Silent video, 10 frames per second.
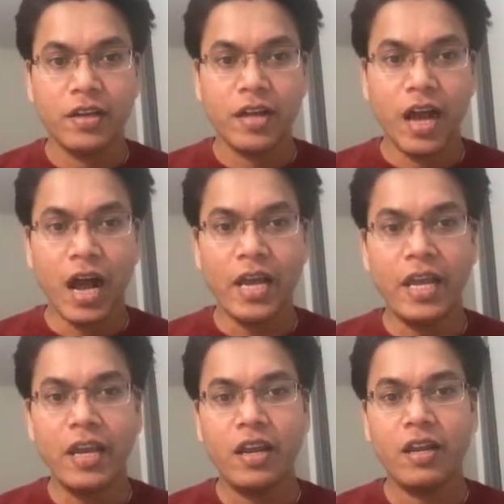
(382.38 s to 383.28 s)

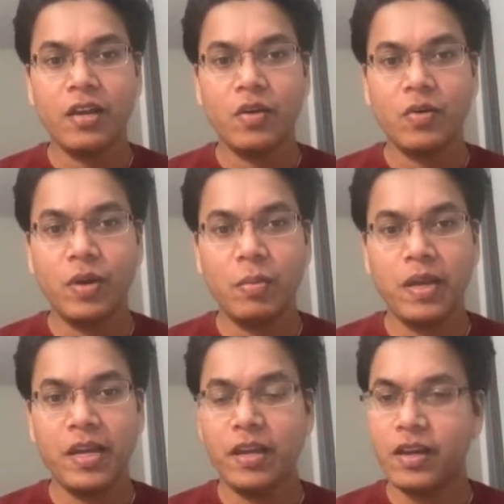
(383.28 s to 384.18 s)
I will
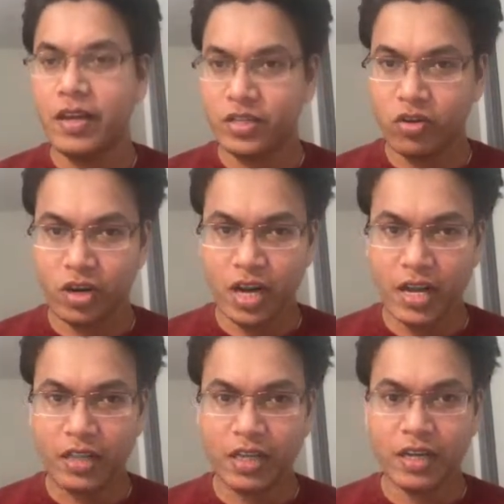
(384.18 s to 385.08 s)
be s dot
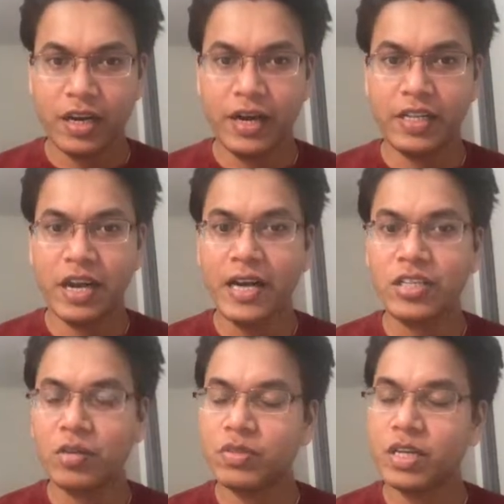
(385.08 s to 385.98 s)
length and the right
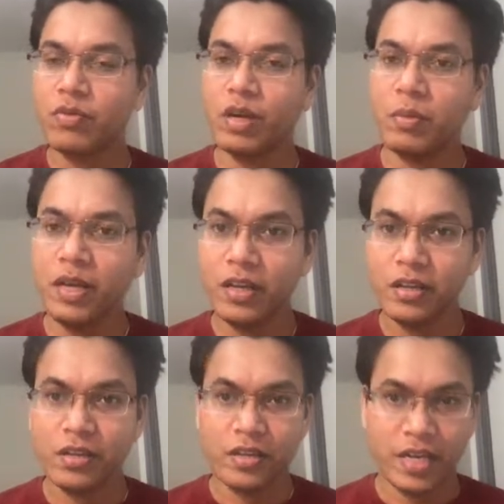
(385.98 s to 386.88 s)
substring will be
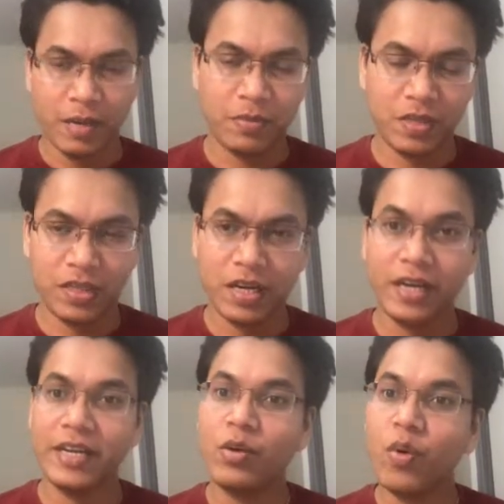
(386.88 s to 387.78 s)
empty,
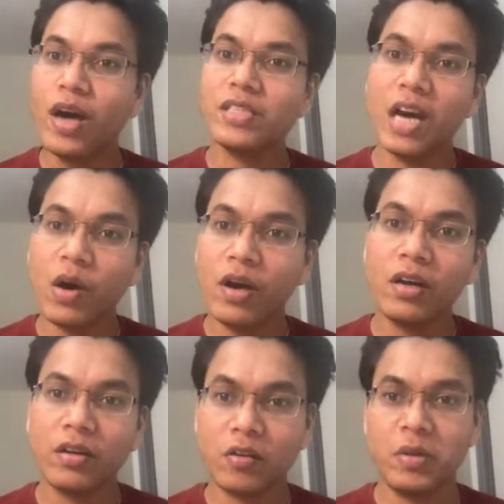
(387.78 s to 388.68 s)
and that was
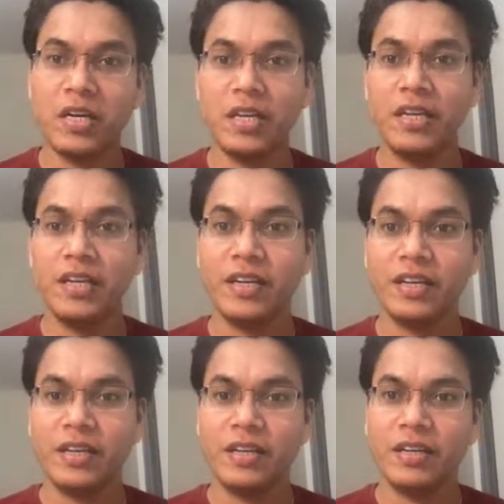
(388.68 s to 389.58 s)
our terminating
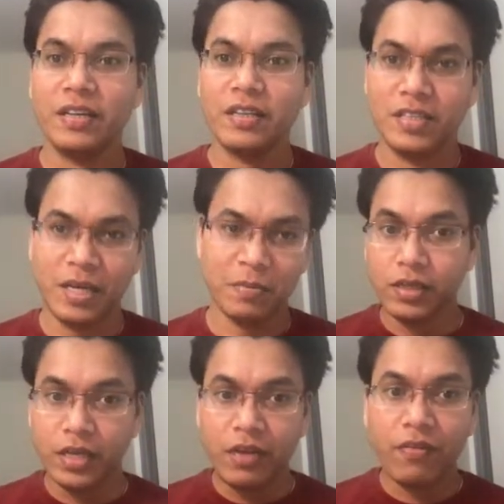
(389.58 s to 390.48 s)
step.
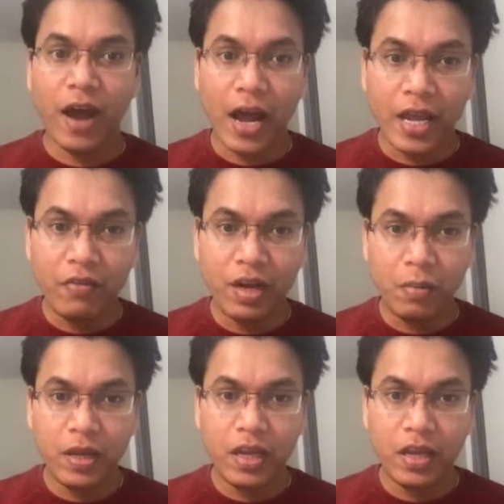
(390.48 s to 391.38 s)
If I will
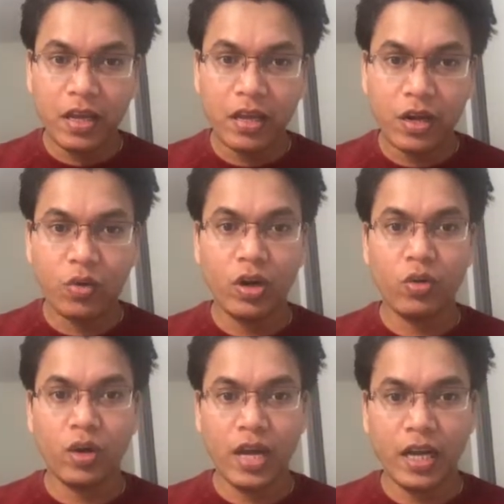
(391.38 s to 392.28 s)
be equal
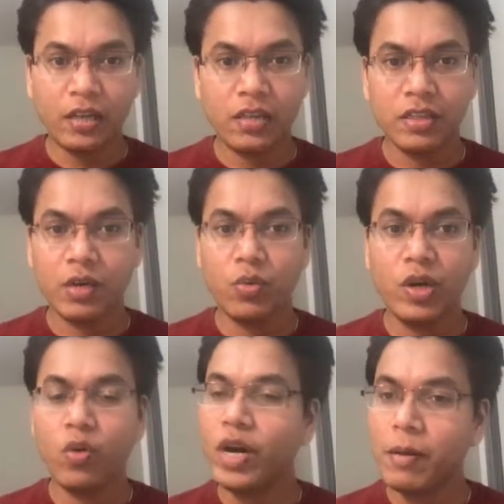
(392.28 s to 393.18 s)
to length, then we
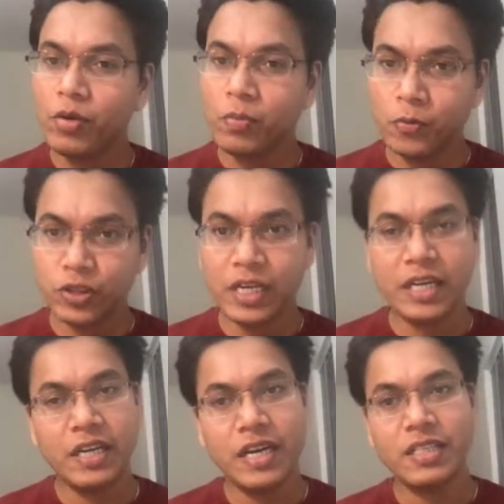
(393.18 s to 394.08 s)
don't have to push that
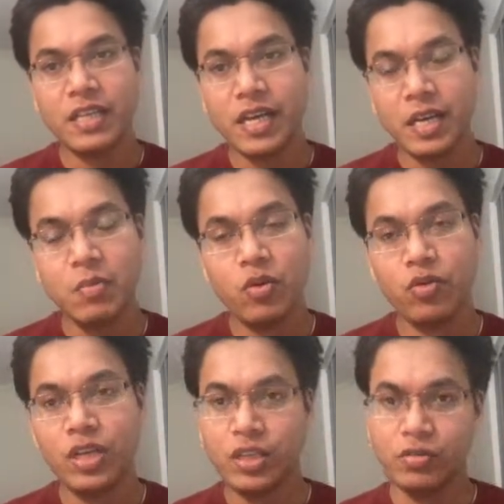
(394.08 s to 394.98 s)
index anymore to
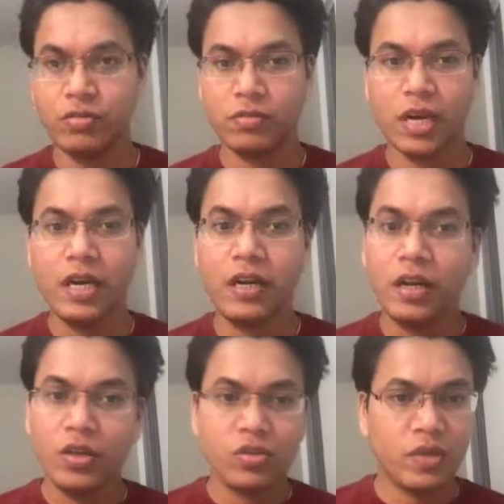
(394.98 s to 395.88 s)
the queue, right?
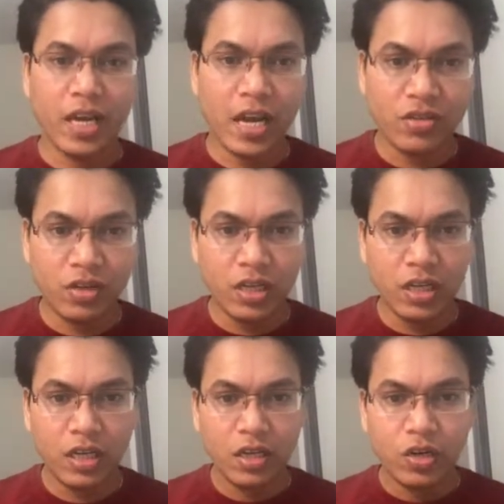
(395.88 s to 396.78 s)
So we can
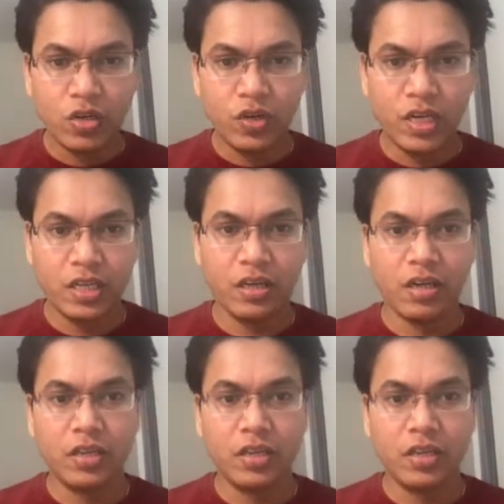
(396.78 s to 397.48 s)
actually do it here.